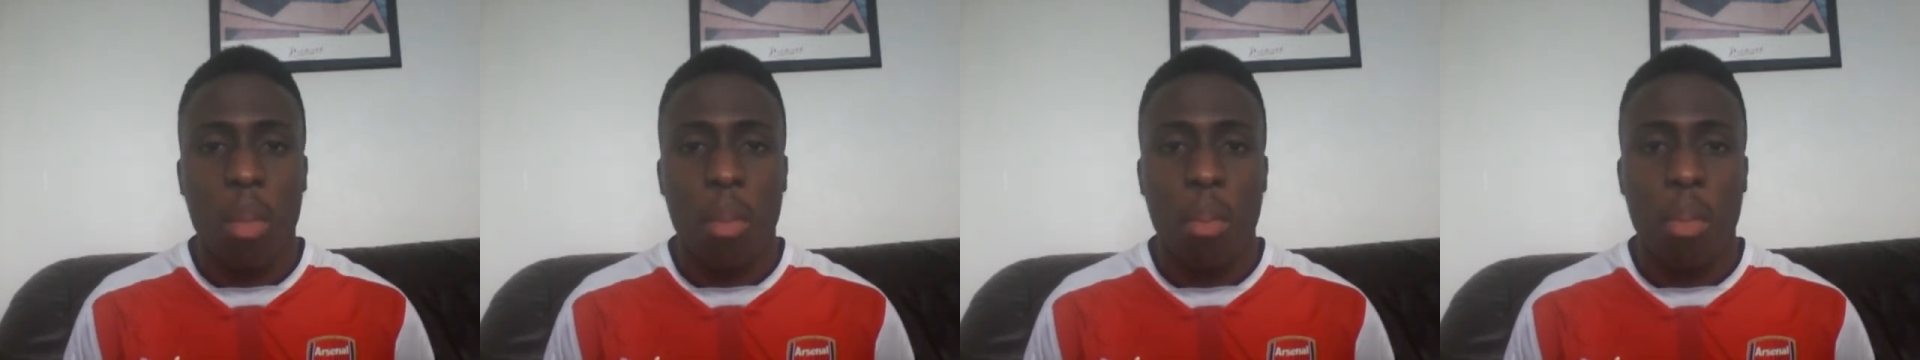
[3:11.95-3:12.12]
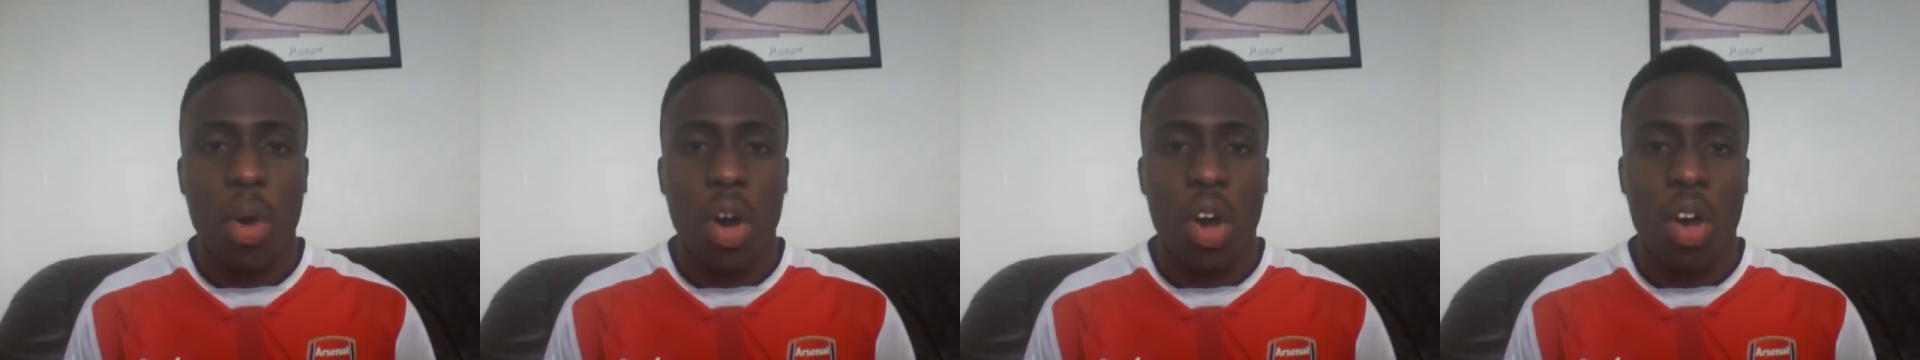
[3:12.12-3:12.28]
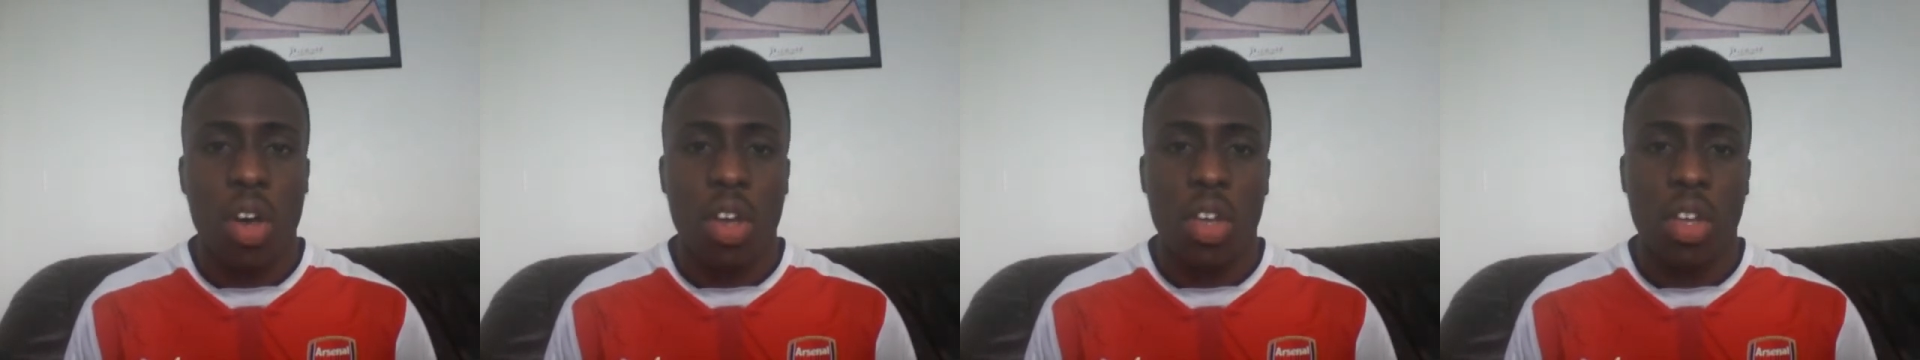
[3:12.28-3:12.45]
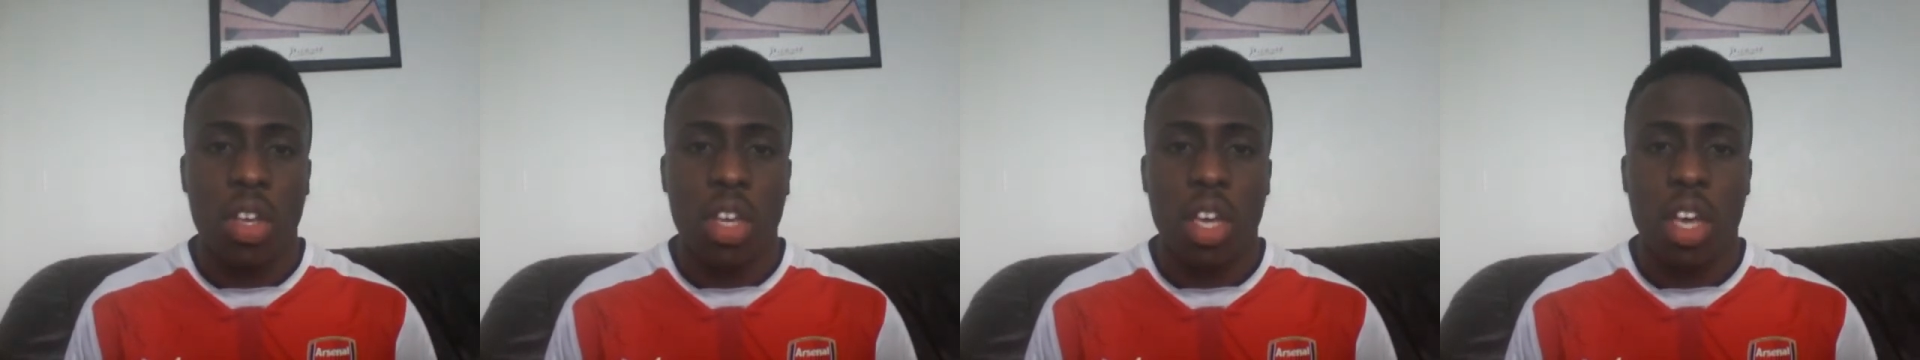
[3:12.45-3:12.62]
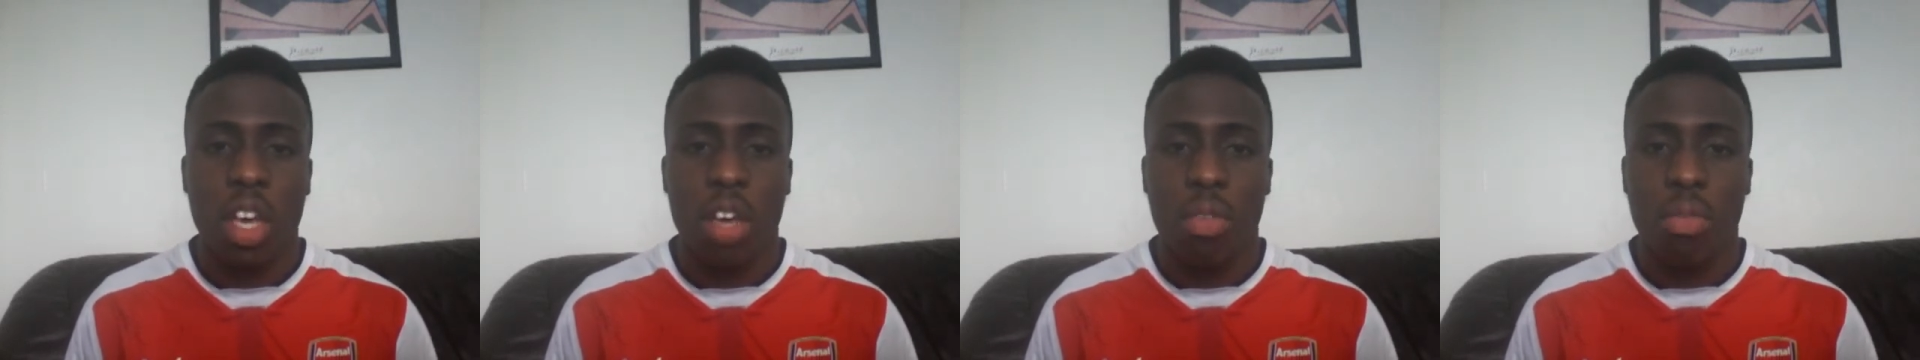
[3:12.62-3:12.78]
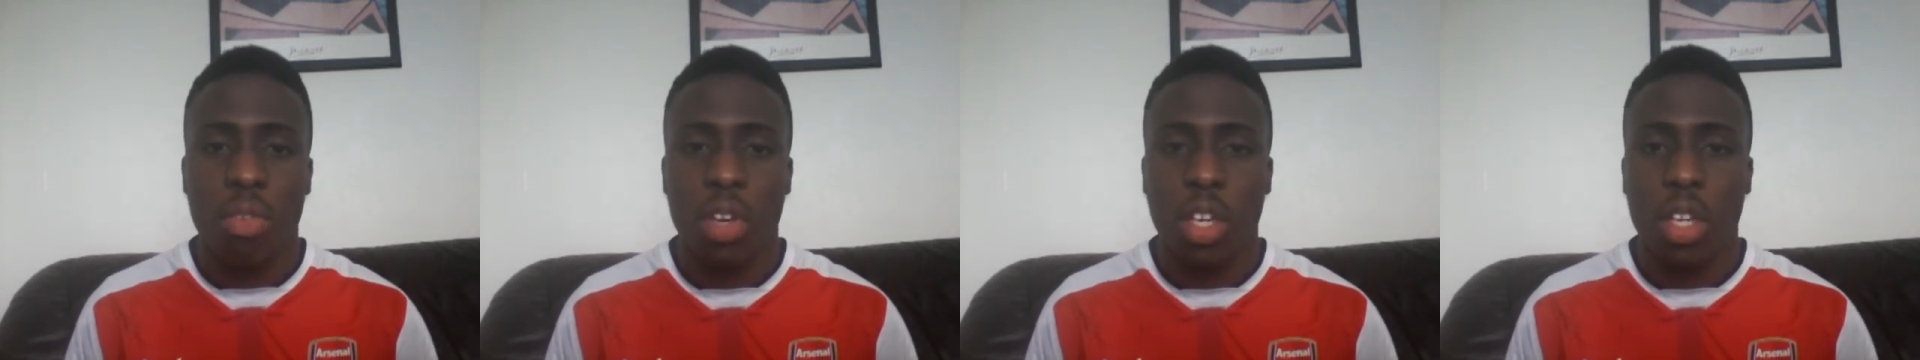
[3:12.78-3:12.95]
But
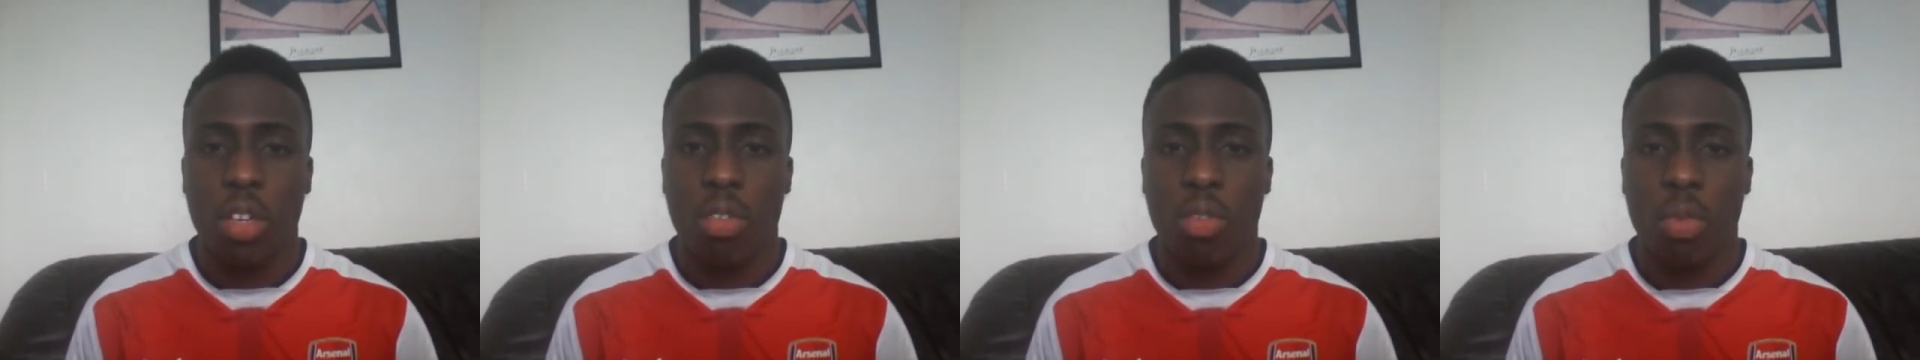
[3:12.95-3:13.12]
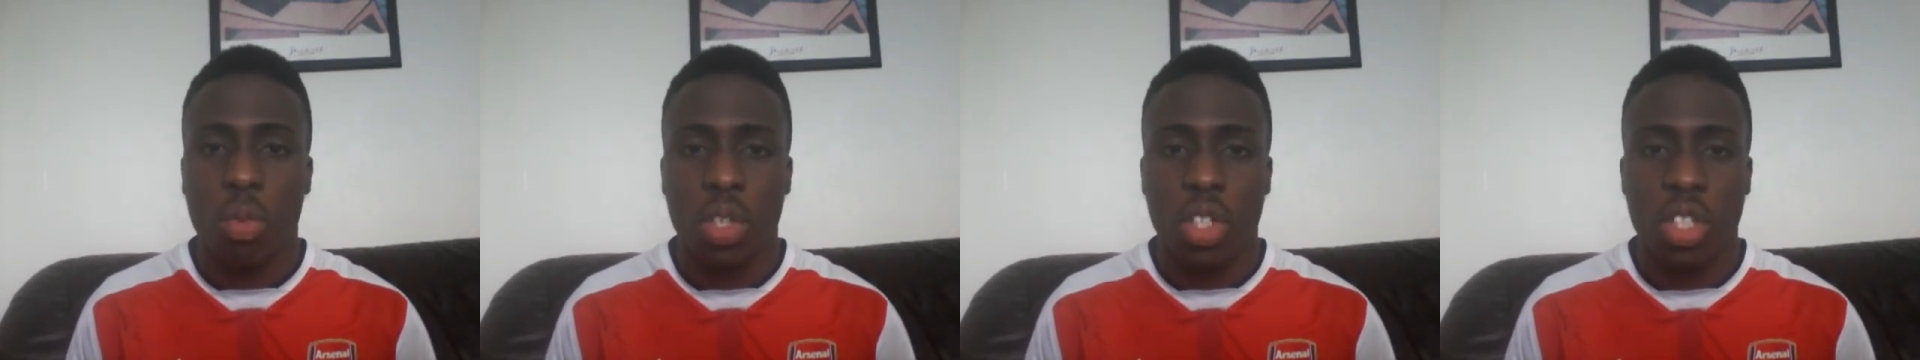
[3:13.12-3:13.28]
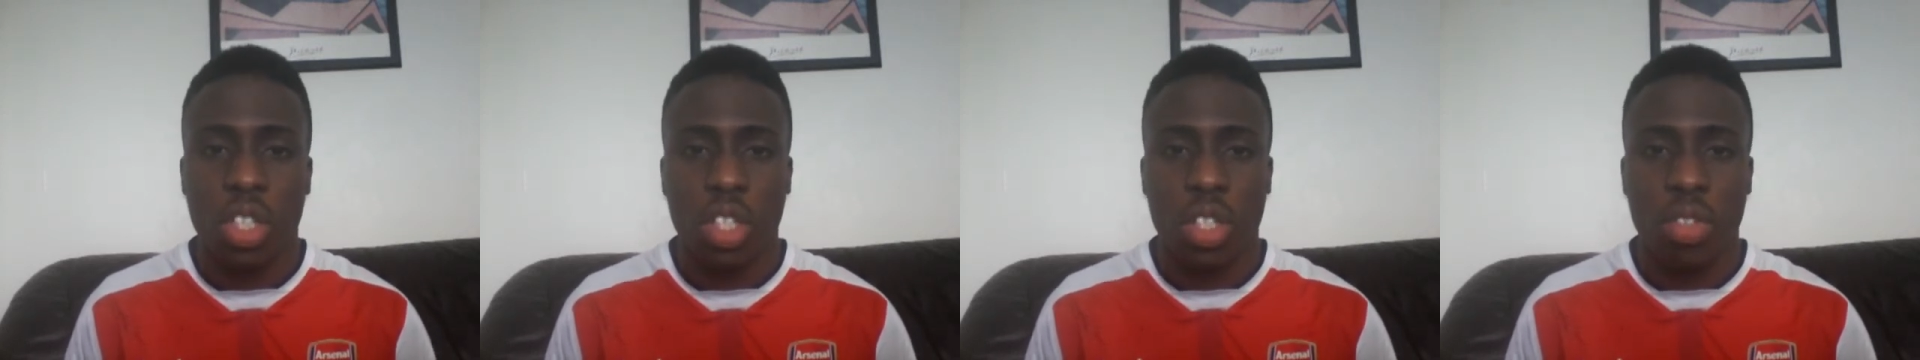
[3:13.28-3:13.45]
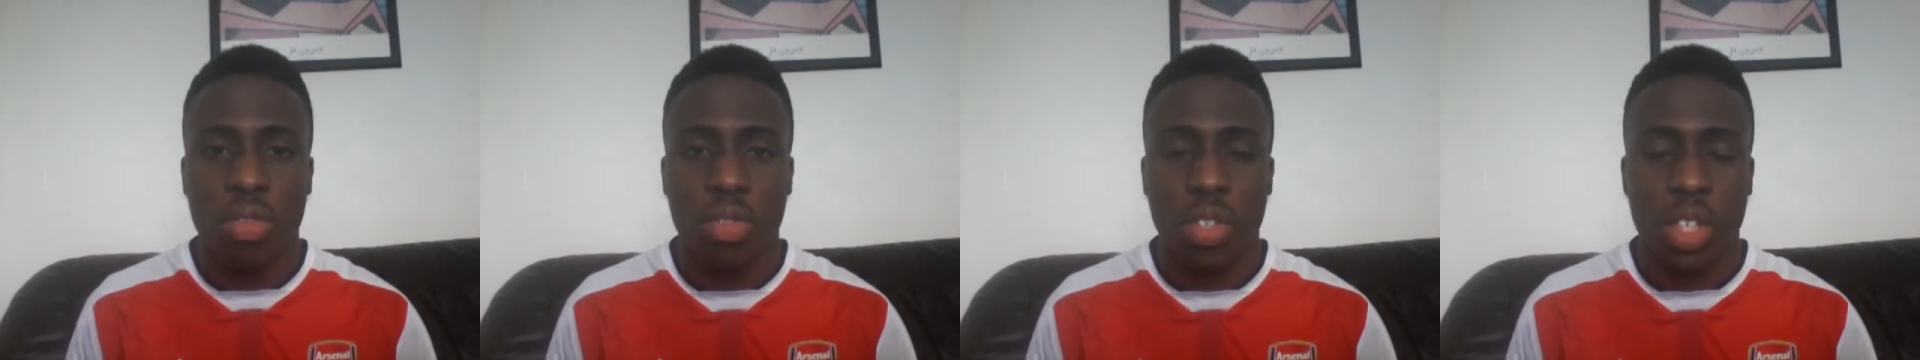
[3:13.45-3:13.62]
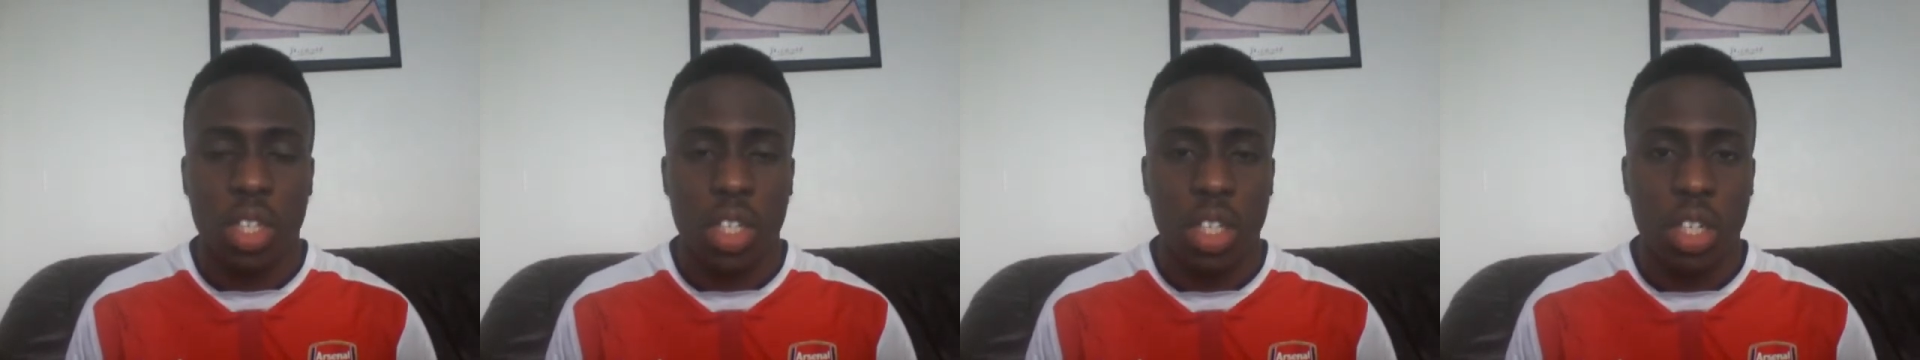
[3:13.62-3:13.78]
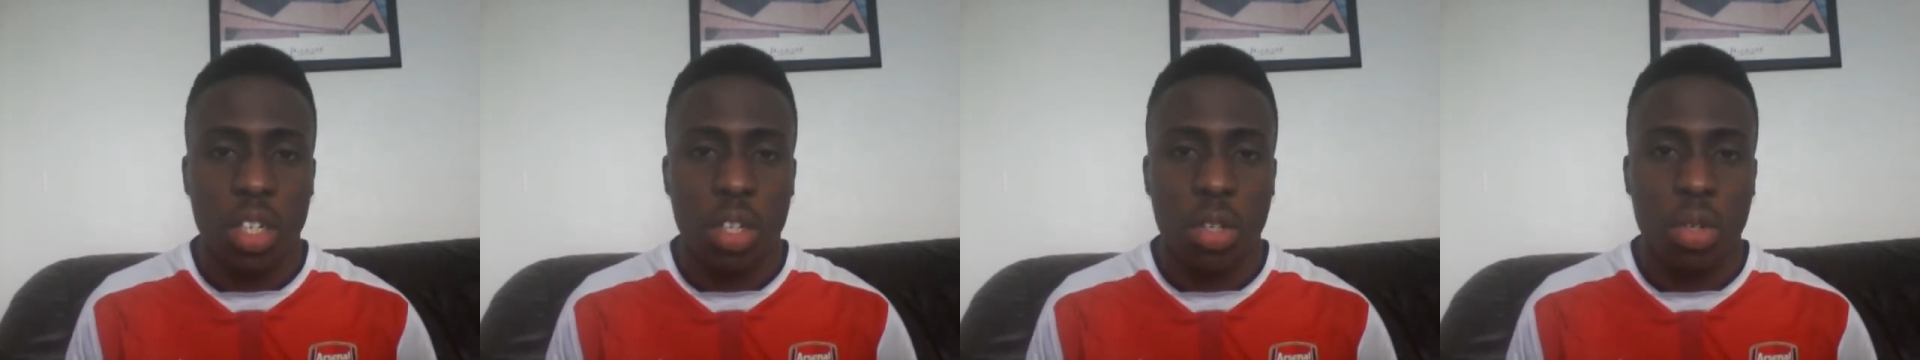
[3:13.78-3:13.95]
yeah, thank you for watching this
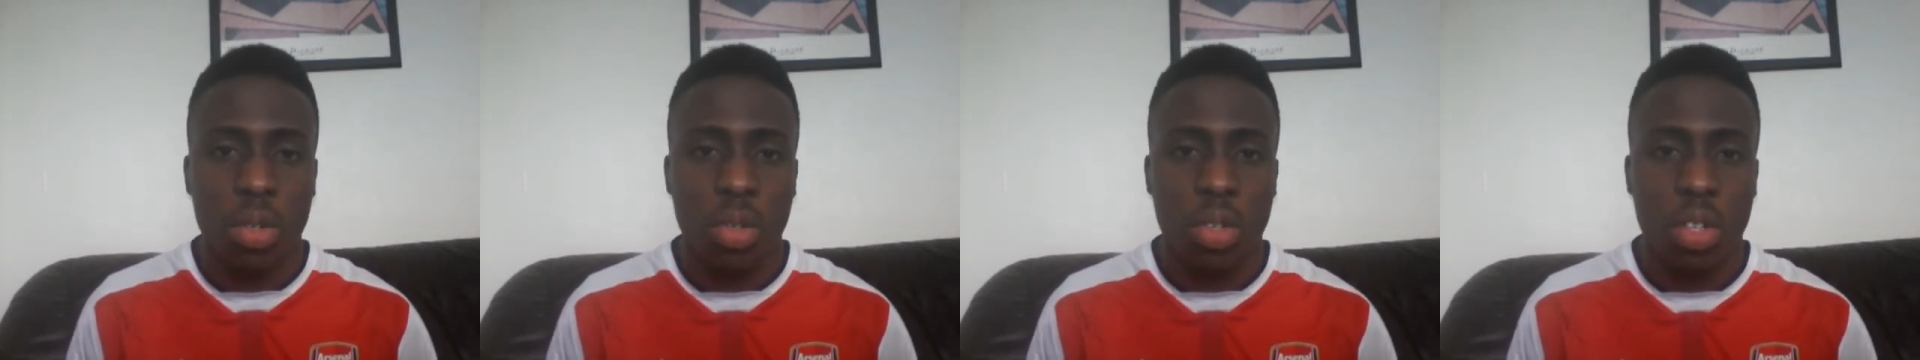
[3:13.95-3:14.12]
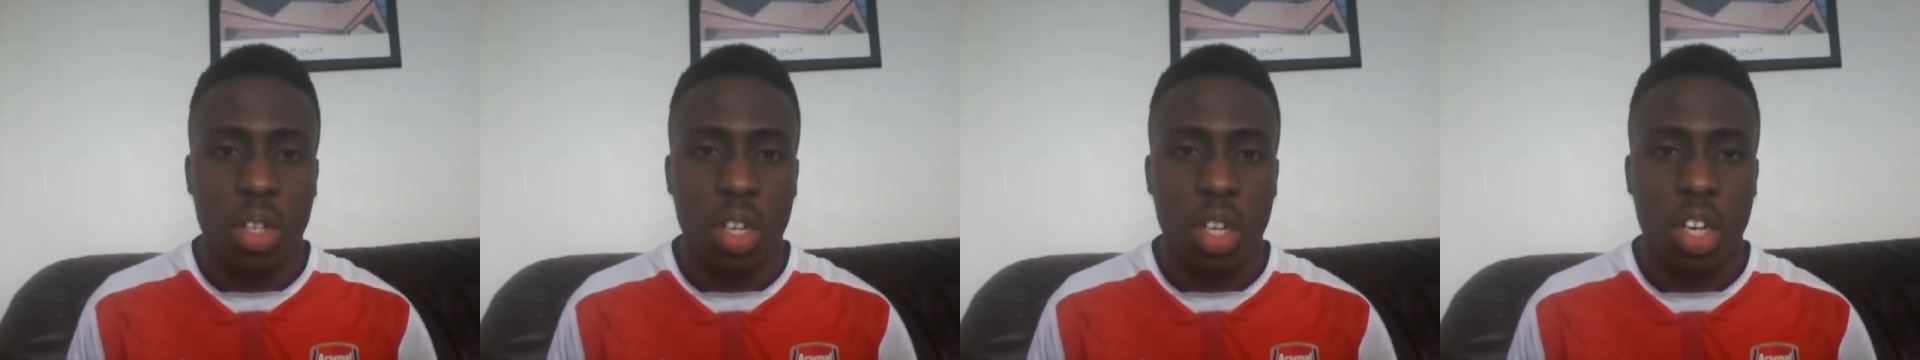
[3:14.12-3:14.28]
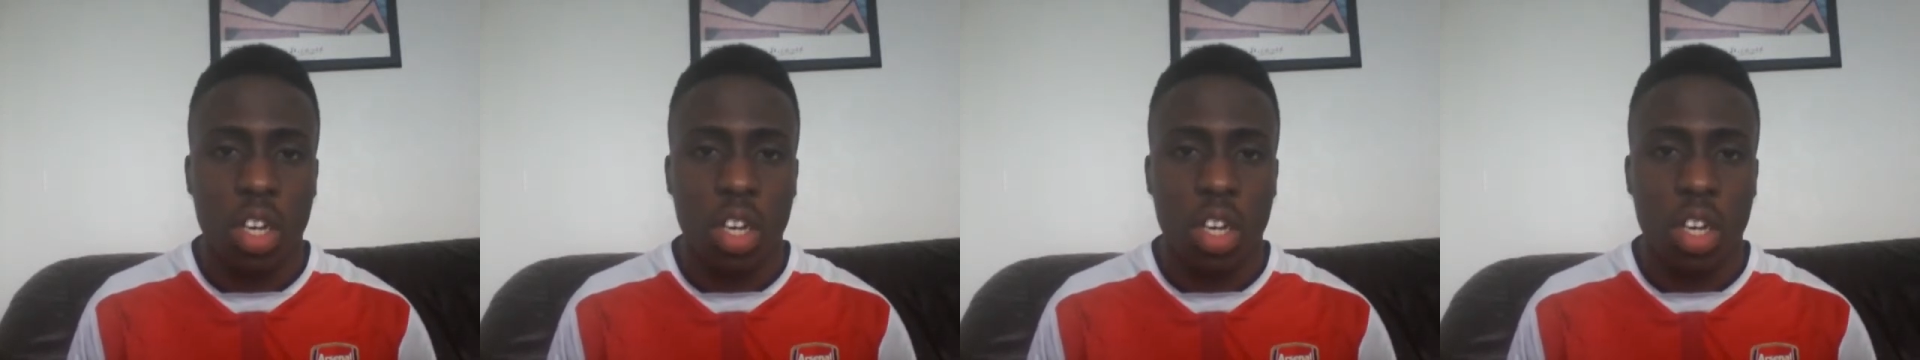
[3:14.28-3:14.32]
video.